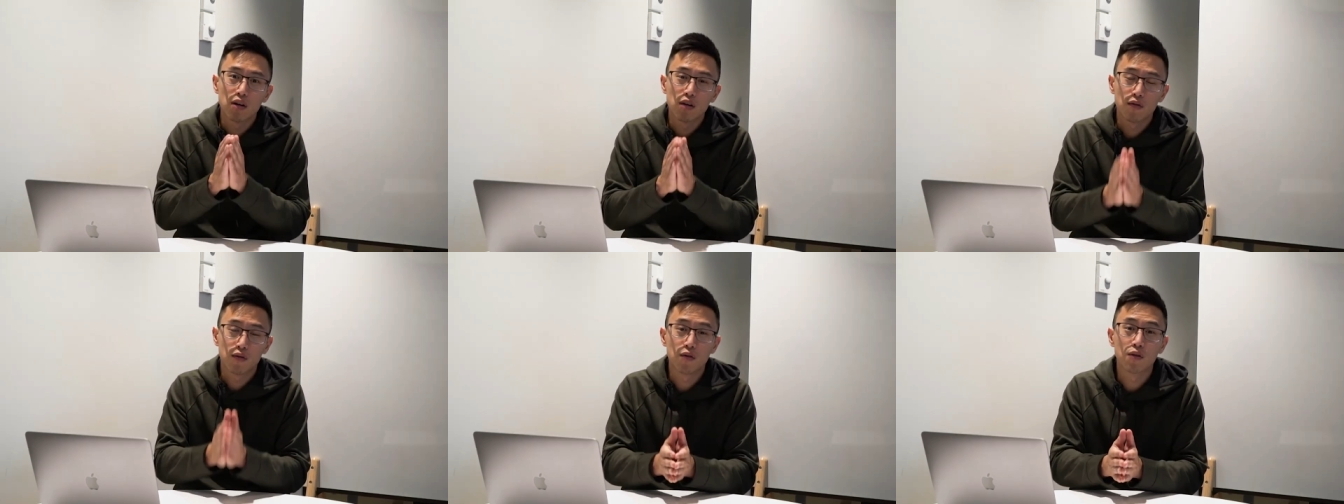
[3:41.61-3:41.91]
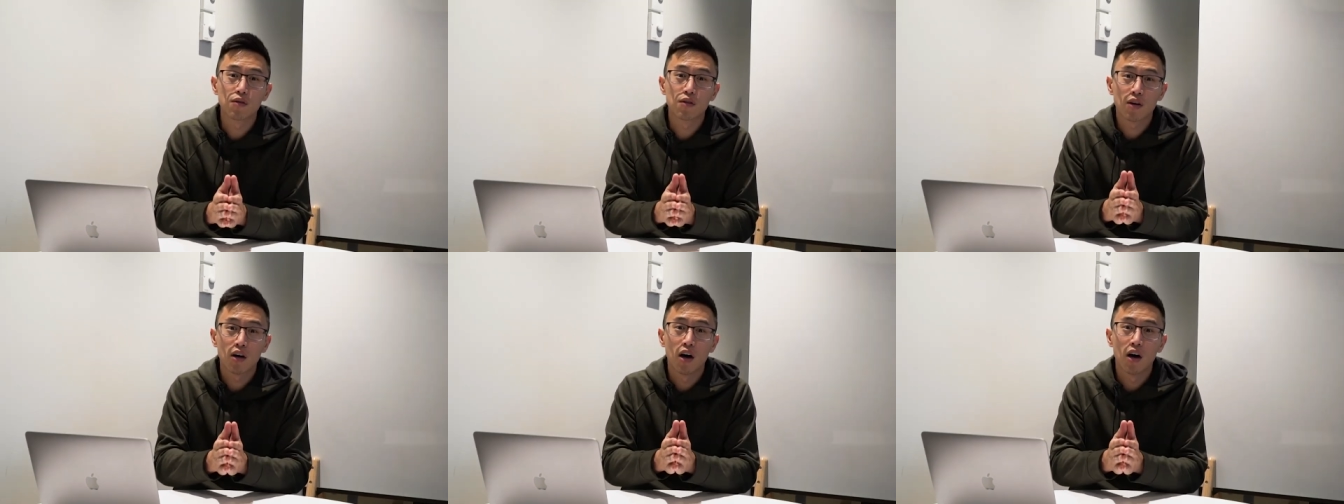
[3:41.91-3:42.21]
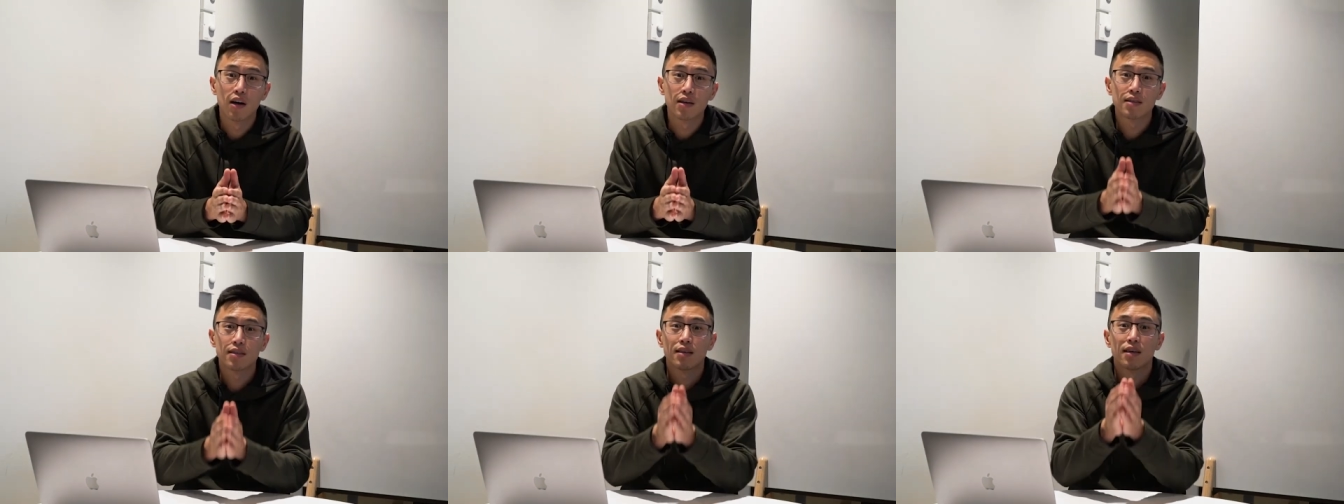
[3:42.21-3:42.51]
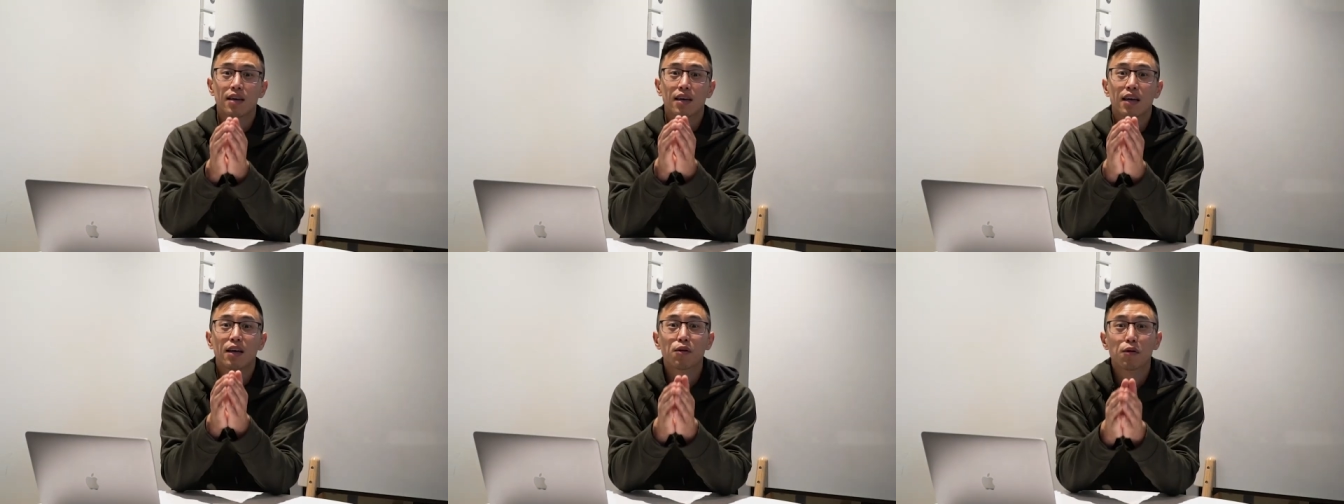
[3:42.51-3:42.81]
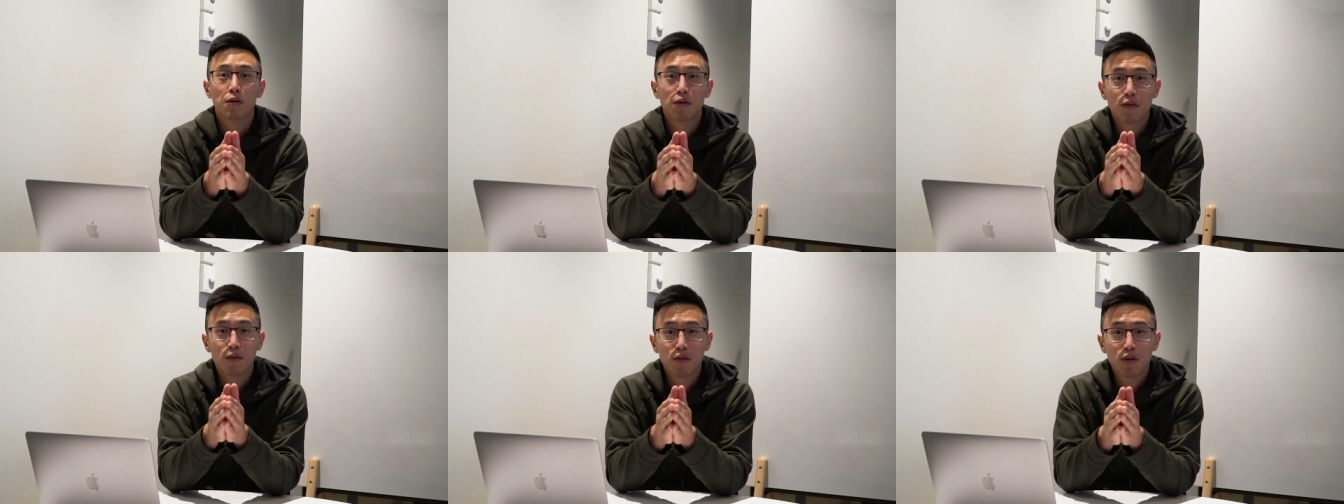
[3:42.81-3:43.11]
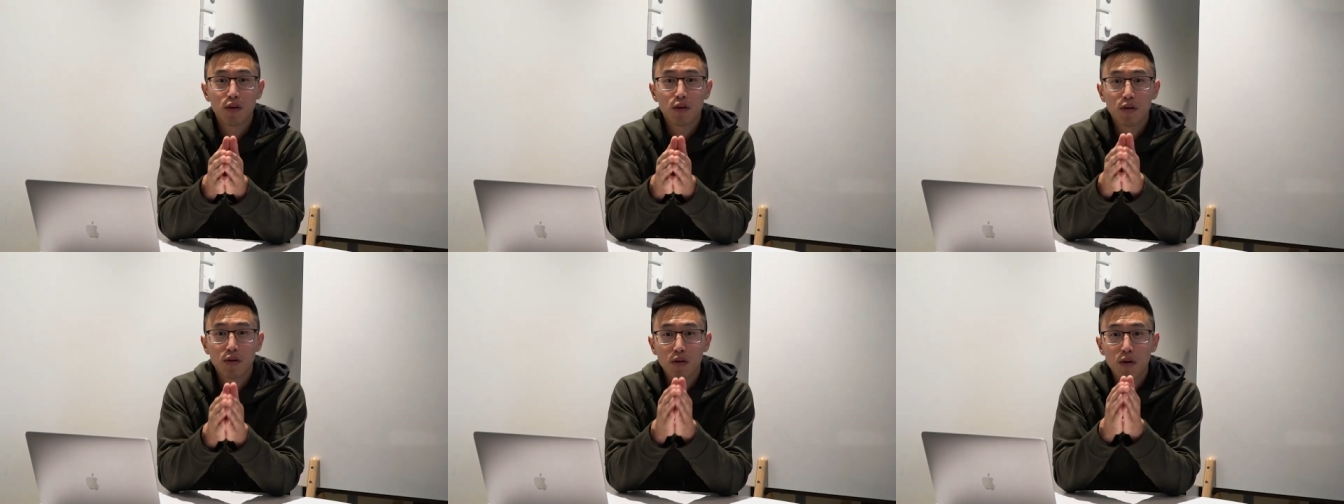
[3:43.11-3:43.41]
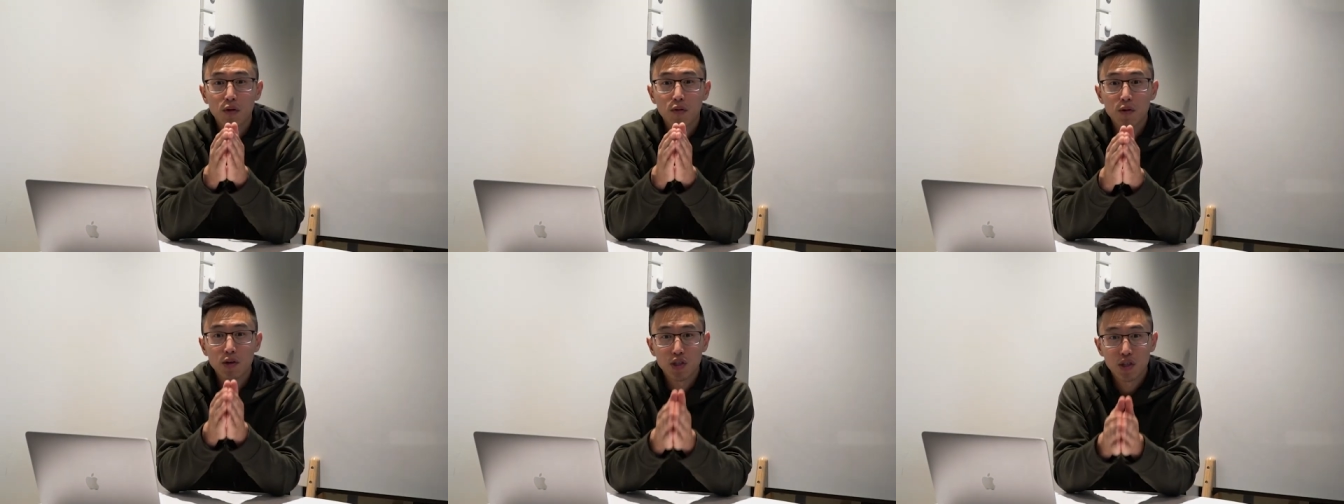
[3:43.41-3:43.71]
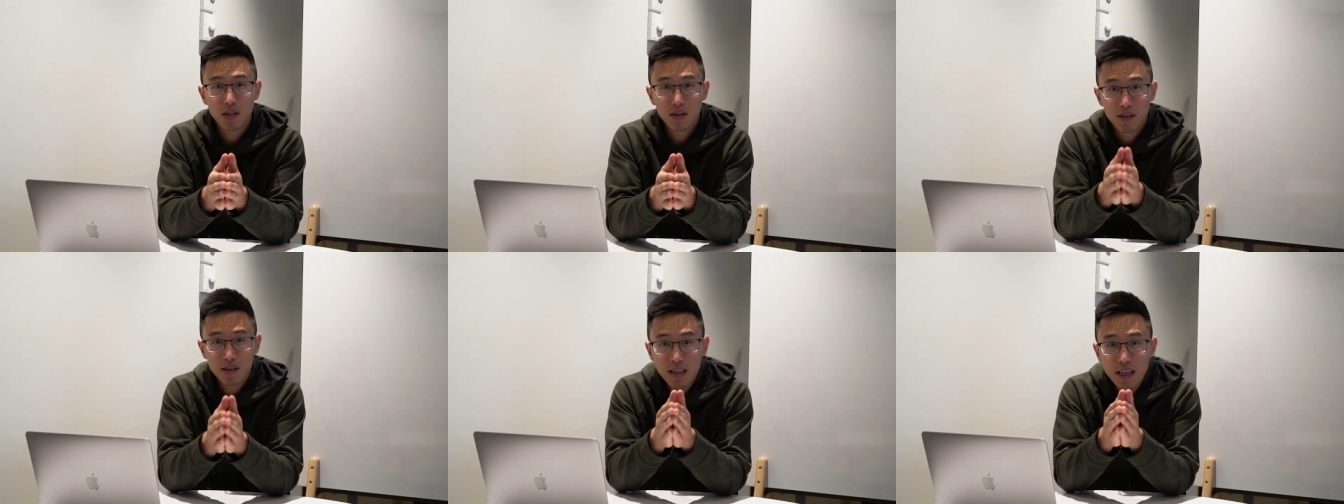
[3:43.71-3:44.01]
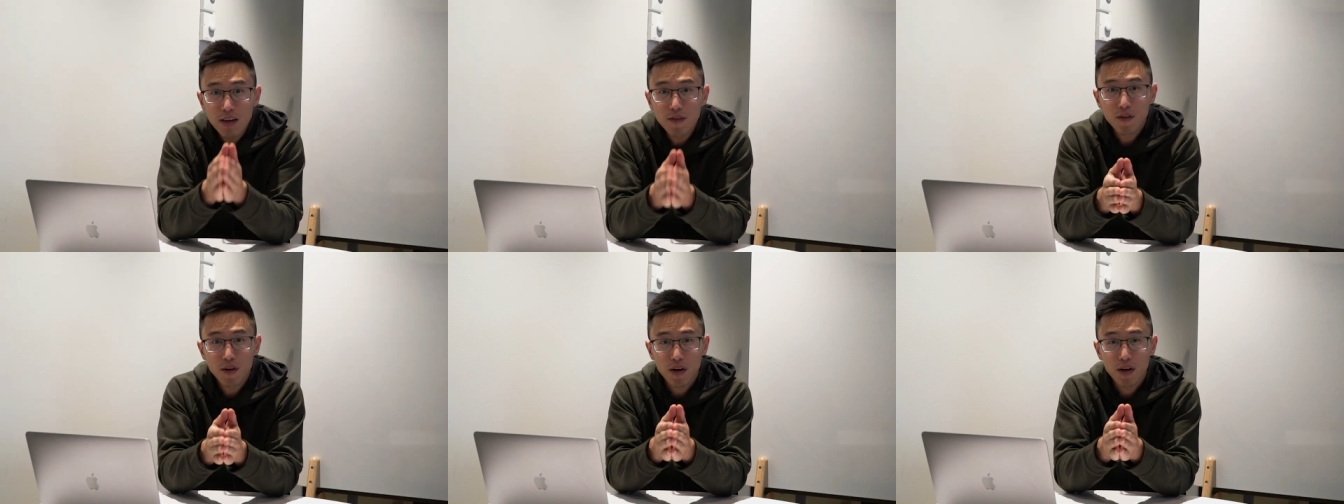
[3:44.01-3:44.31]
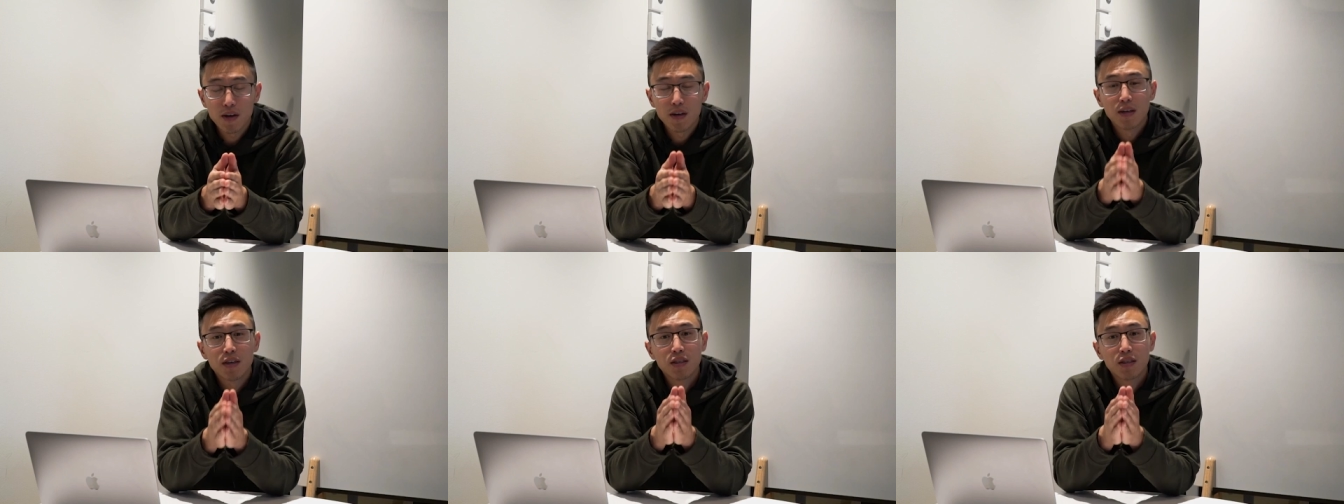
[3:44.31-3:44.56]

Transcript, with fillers: food costs in order for you to know which lever